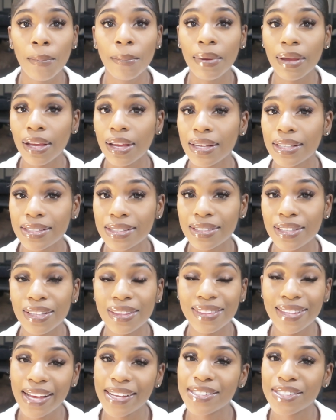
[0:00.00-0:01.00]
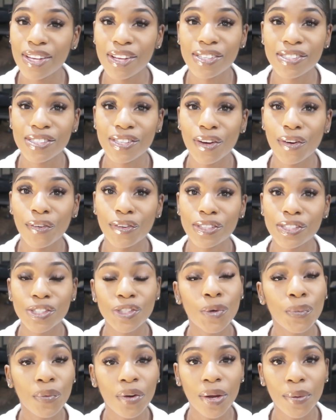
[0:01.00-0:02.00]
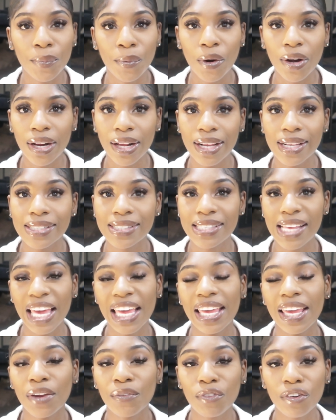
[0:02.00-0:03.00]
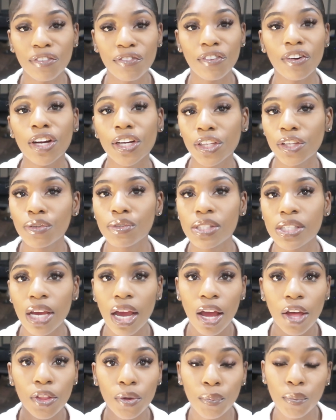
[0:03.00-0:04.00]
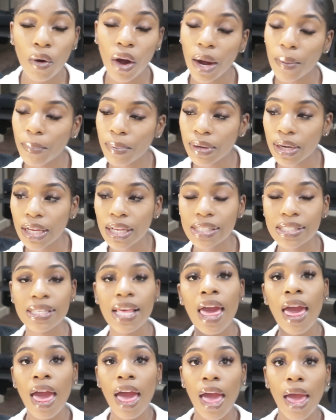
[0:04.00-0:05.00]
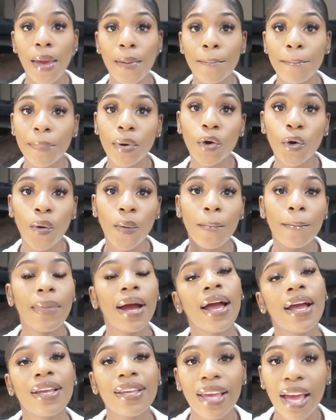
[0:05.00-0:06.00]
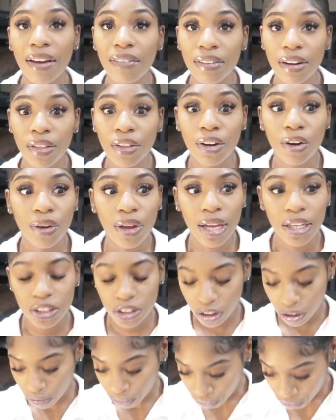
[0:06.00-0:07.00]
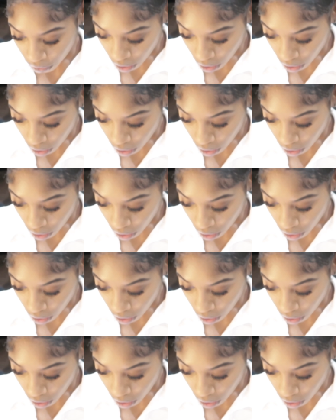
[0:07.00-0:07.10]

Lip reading: because that's also super important, because they can refer you to other properties and boom, you have another location.